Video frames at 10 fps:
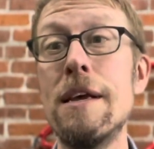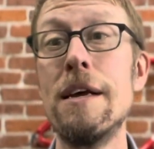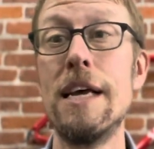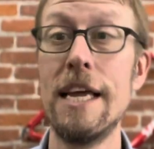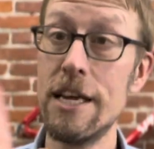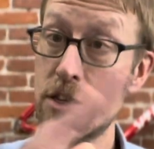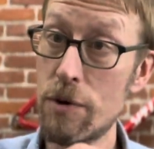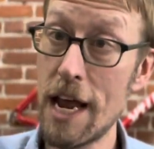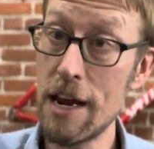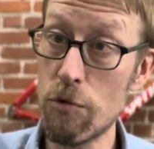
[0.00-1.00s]
it is
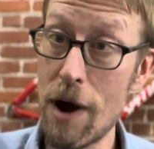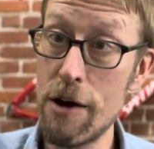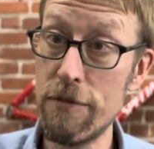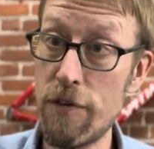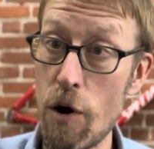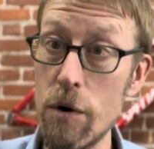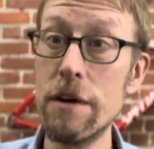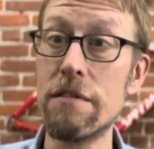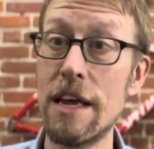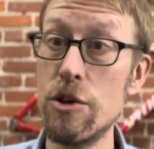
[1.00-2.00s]
okay to round
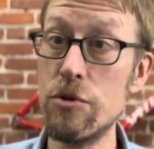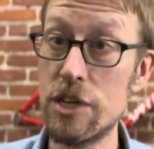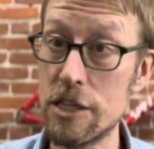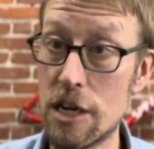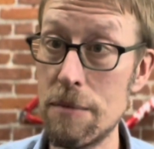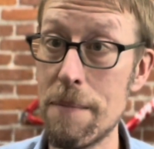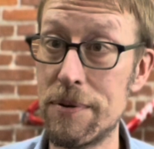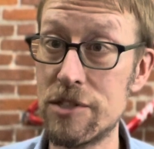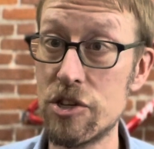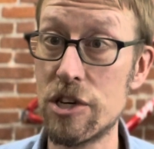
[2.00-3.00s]
forward. That usually is going to be a
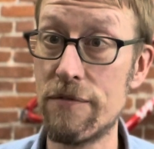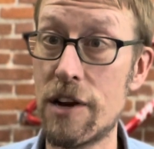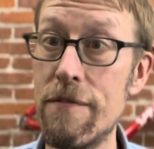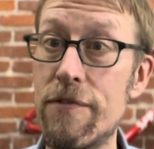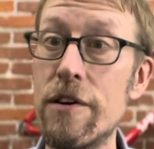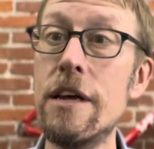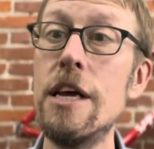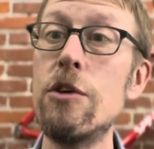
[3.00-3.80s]
position of comfort.